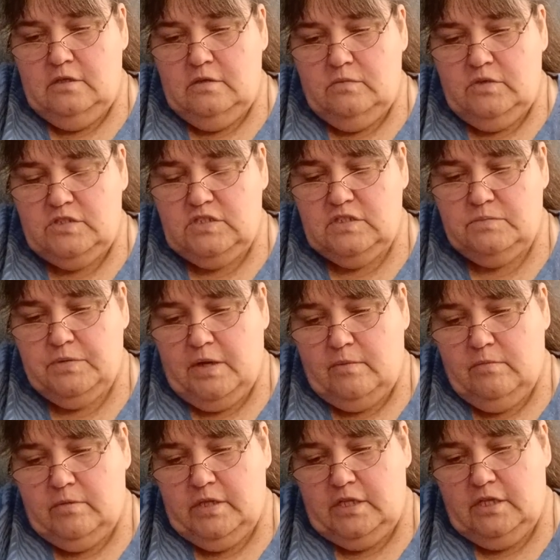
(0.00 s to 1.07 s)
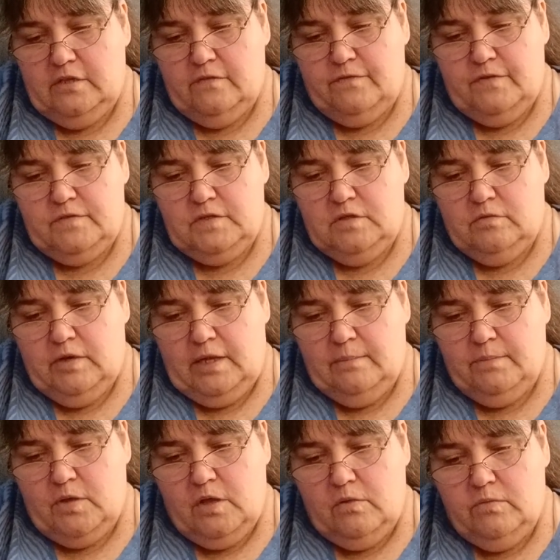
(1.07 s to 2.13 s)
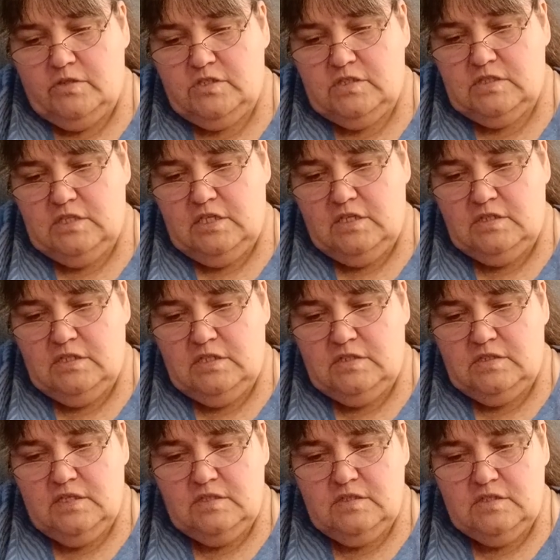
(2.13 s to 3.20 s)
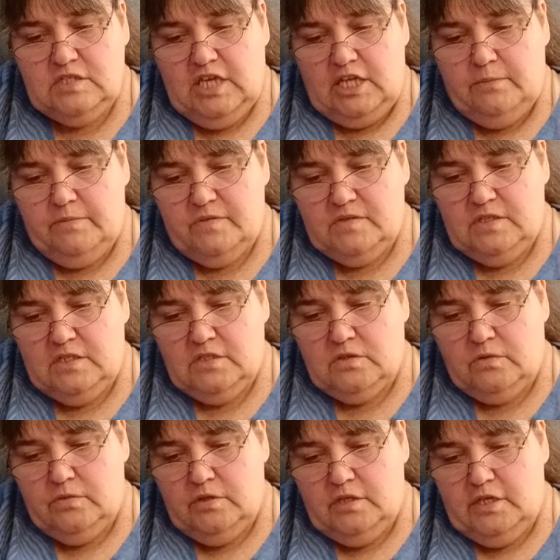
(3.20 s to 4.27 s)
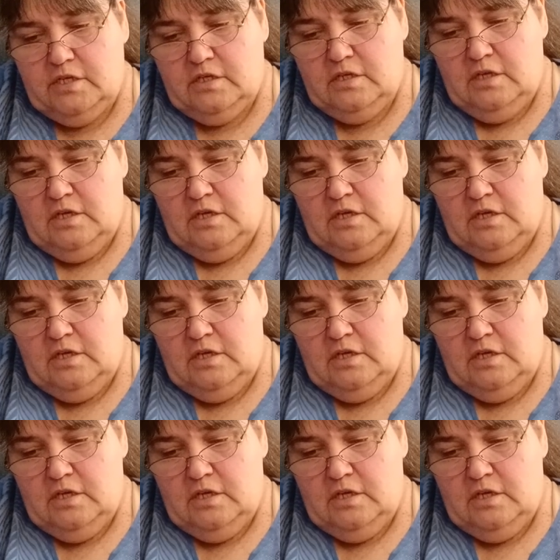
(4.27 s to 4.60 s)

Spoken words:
which is probably another 50-gram ball, which it is, and it says it's 80% acrylic